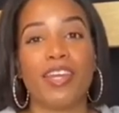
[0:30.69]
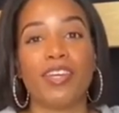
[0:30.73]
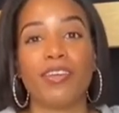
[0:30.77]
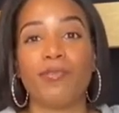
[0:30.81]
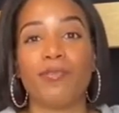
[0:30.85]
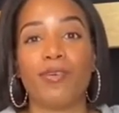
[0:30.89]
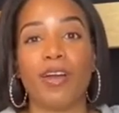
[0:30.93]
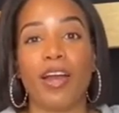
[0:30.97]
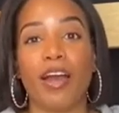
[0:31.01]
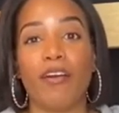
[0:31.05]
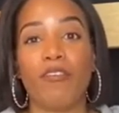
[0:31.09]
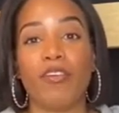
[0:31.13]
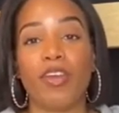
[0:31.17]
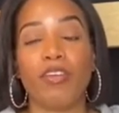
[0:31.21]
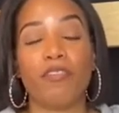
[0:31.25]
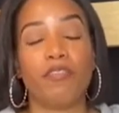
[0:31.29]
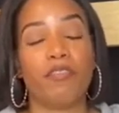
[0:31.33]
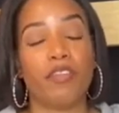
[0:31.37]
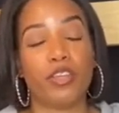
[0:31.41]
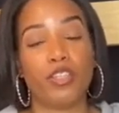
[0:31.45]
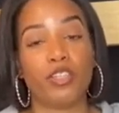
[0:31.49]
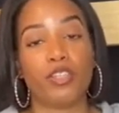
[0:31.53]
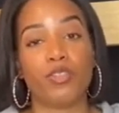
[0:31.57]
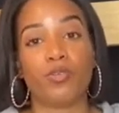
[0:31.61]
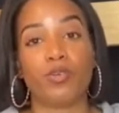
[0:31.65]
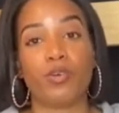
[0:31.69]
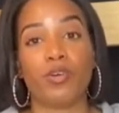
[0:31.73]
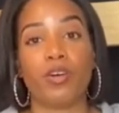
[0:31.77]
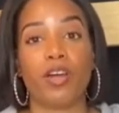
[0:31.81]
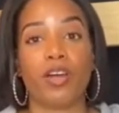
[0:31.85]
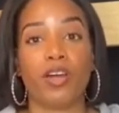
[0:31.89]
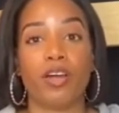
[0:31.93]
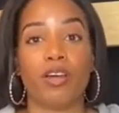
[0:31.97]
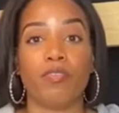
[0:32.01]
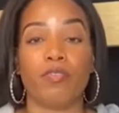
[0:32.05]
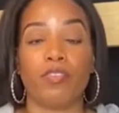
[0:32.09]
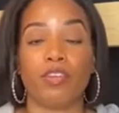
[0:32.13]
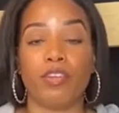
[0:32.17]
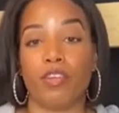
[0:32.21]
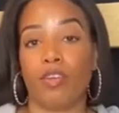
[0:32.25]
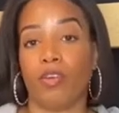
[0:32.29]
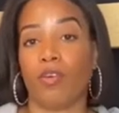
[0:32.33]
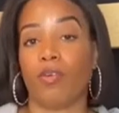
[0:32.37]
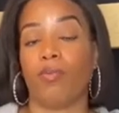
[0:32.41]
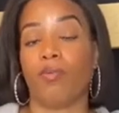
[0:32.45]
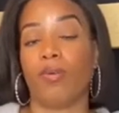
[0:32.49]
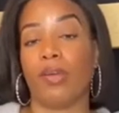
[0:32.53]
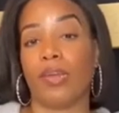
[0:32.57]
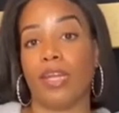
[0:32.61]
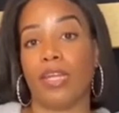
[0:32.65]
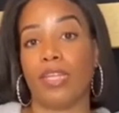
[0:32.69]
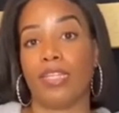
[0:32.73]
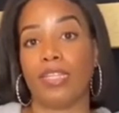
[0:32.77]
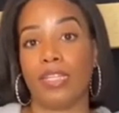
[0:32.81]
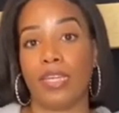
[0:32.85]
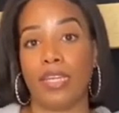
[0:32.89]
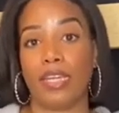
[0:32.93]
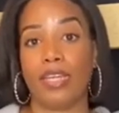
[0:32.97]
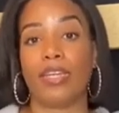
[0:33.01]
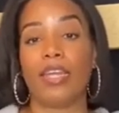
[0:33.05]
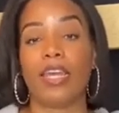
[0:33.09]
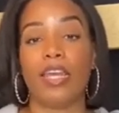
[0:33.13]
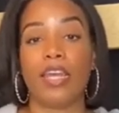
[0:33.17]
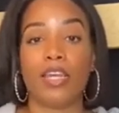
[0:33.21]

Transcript: you will have a visual of, you know, what I did.